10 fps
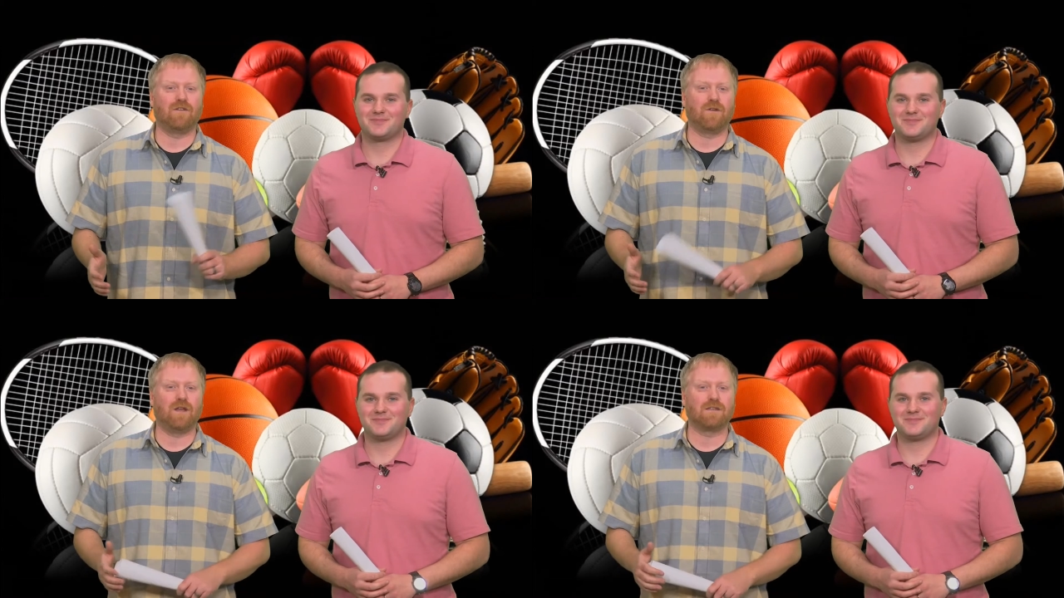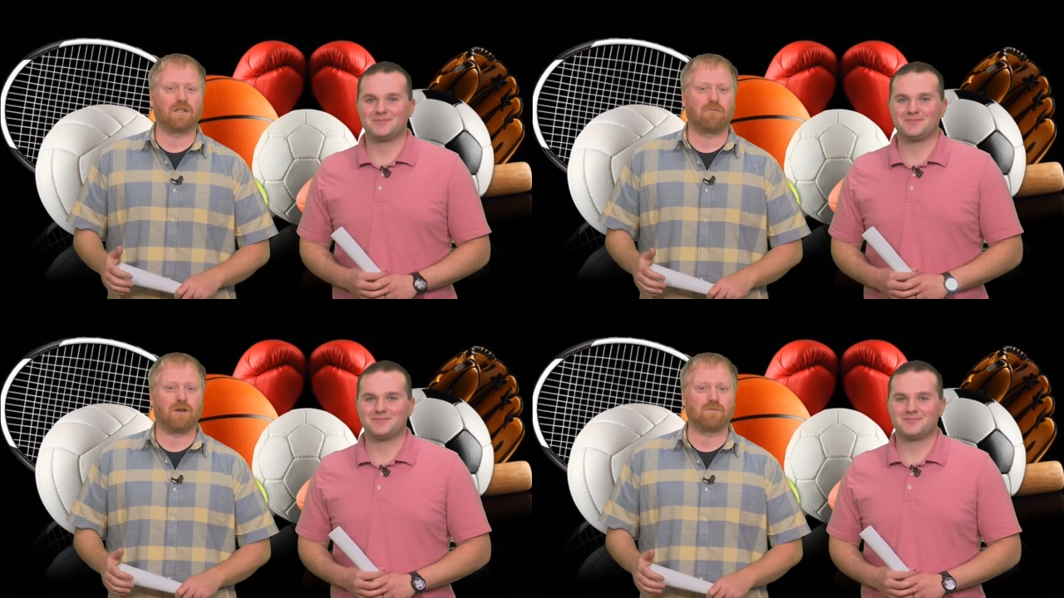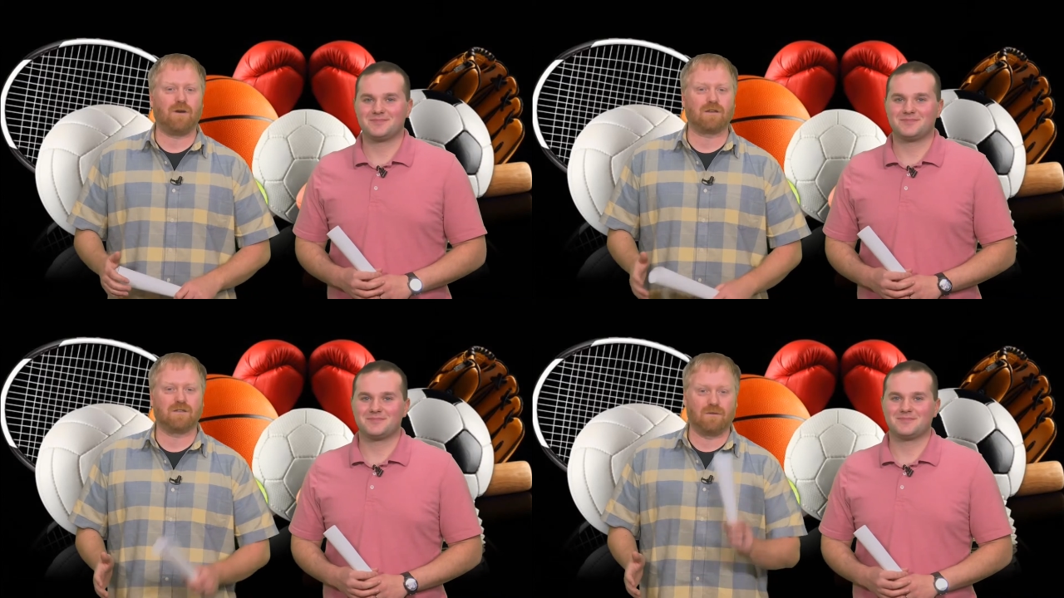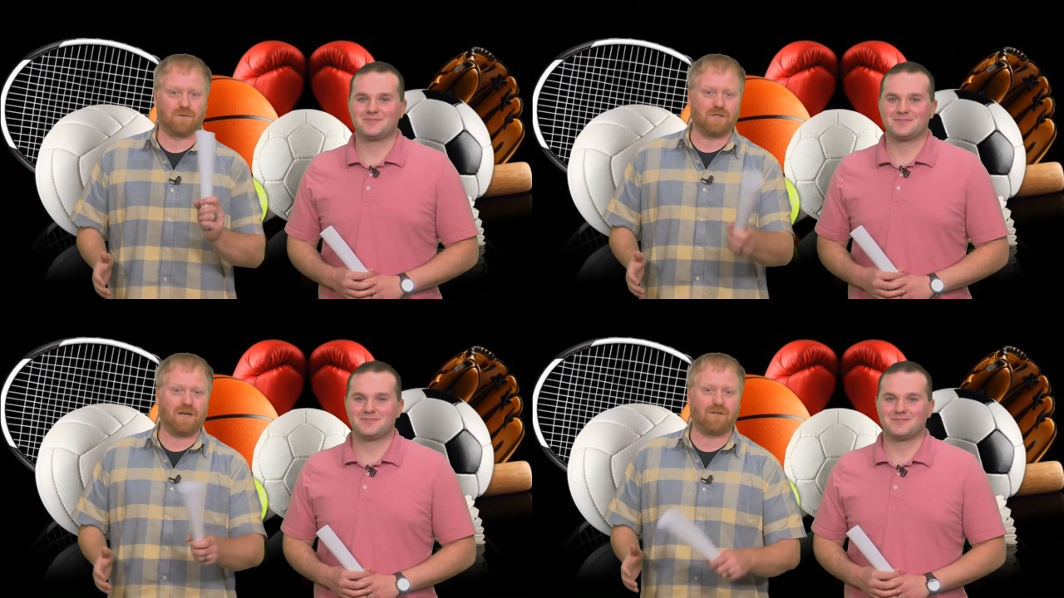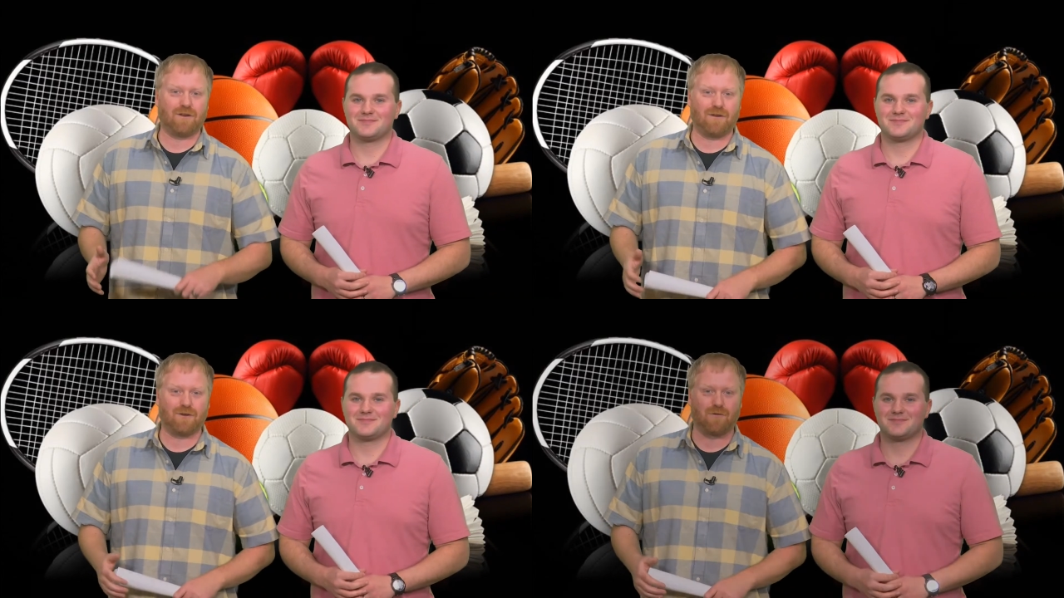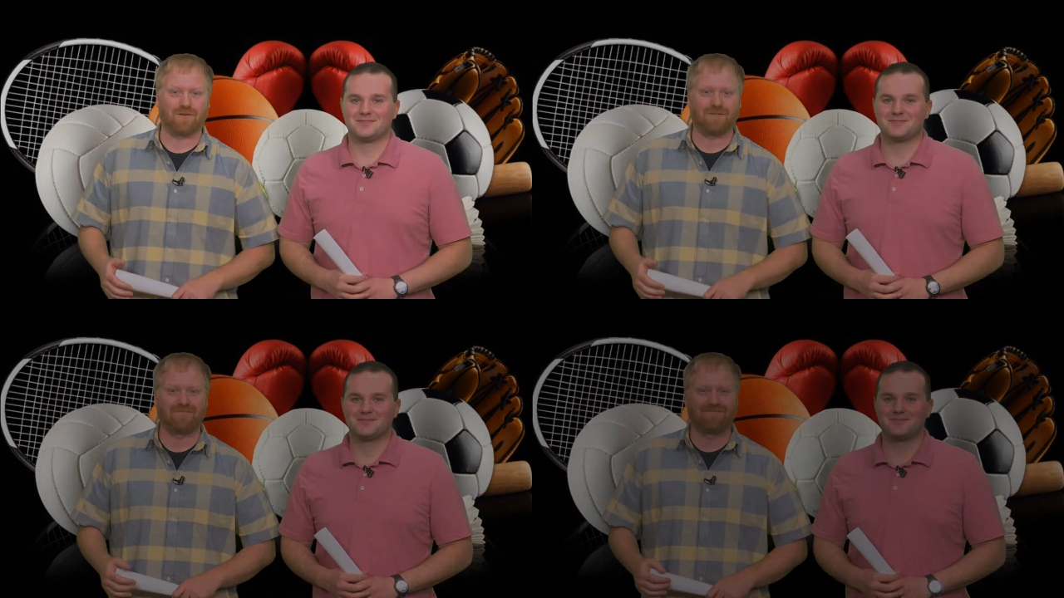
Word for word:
Speaker 1: few days on the press box, and we'll see you out there on the courts.